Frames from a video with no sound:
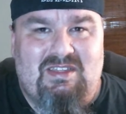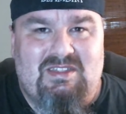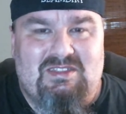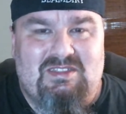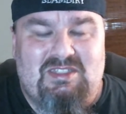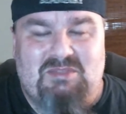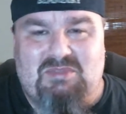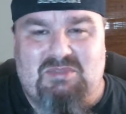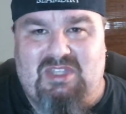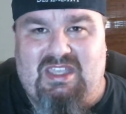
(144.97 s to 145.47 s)

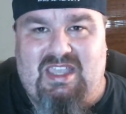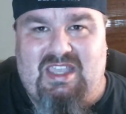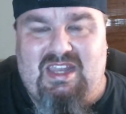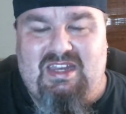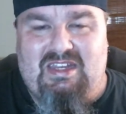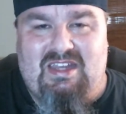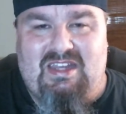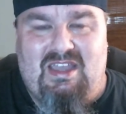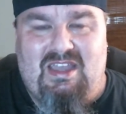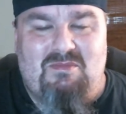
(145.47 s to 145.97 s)
Seems like
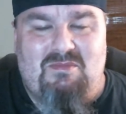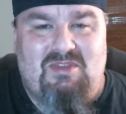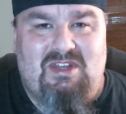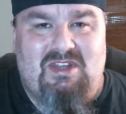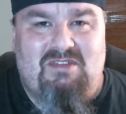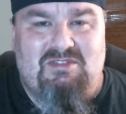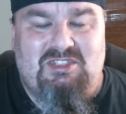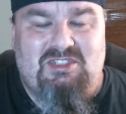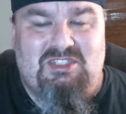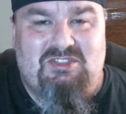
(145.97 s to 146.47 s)
any time
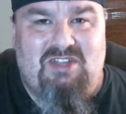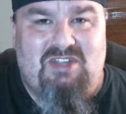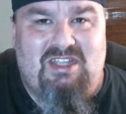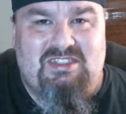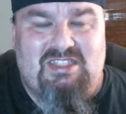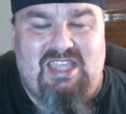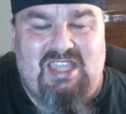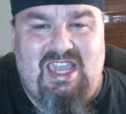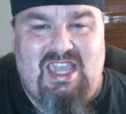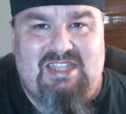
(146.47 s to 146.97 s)
whenever she
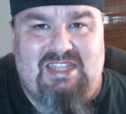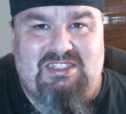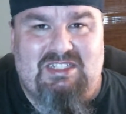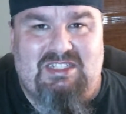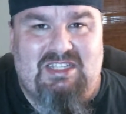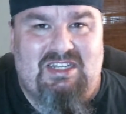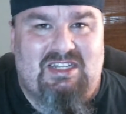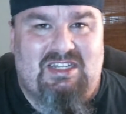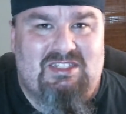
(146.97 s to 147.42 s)
tries to cash in,